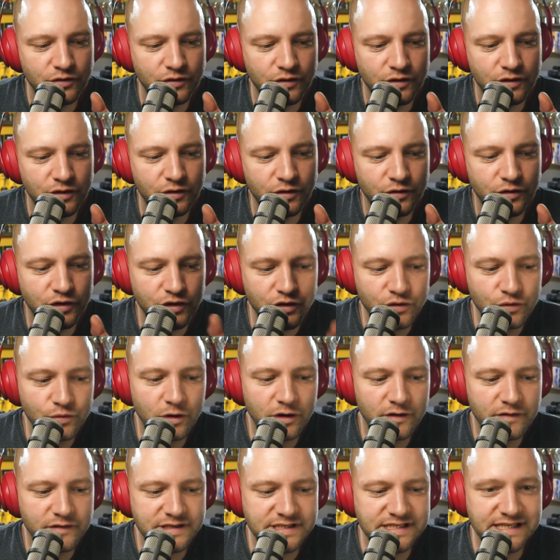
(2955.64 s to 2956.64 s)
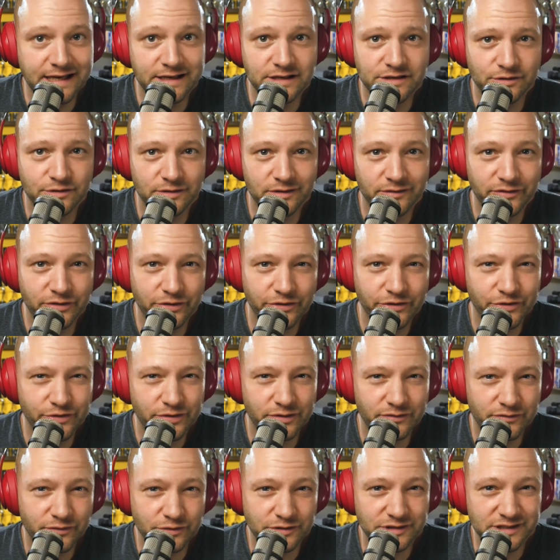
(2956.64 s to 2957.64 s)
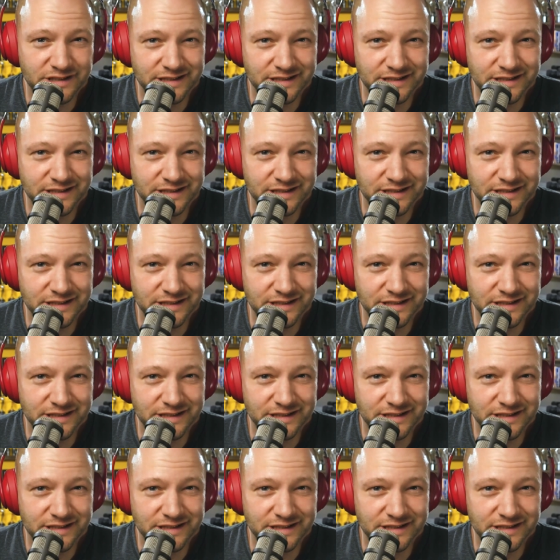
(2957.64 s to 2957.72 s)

you know, you are the center of your universe.